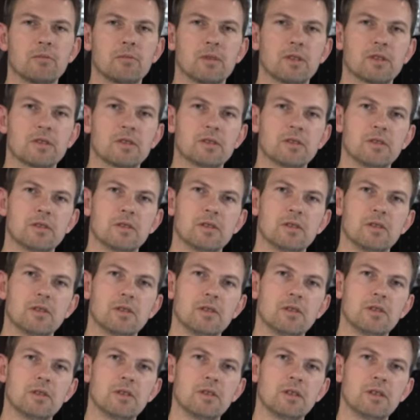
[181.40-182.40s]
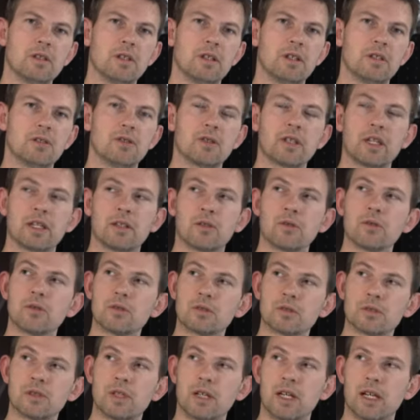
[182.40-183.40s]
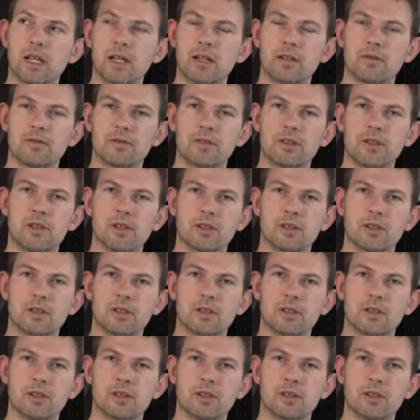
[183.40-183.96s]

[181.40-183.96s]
But you can also have the